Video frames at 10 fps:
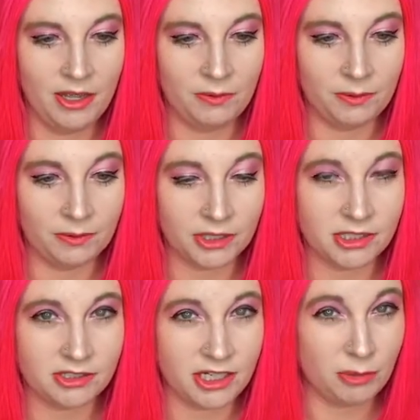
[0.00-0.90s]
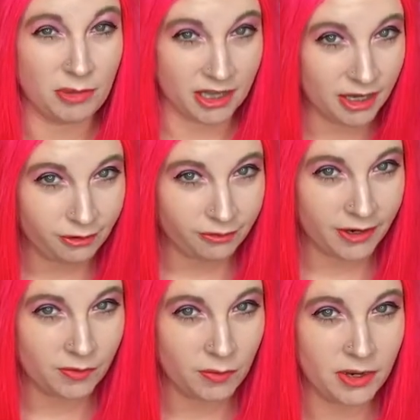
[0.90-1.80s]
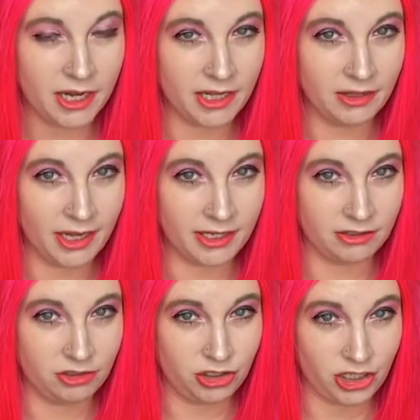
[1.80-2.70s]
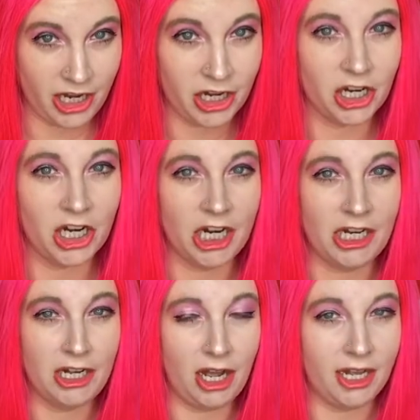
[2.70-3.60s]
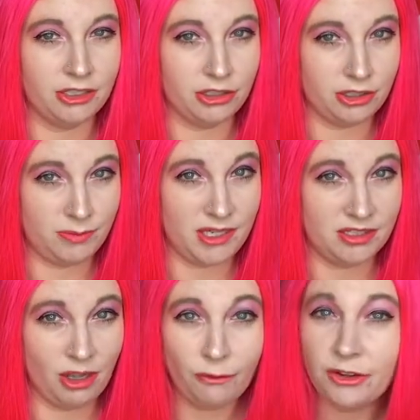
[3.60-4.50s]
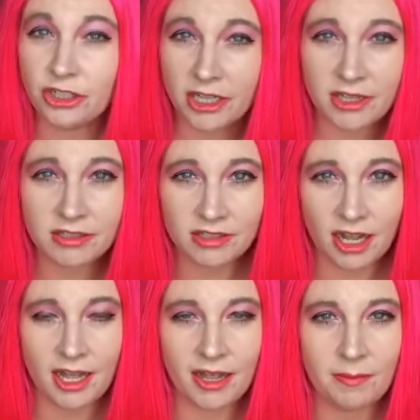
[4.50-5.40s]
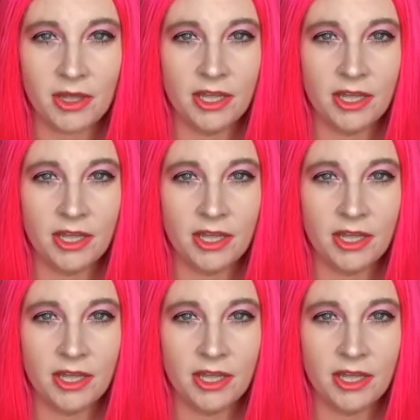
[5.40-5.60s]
we really just need to be there for everyone and like share and not just be selfish at this time.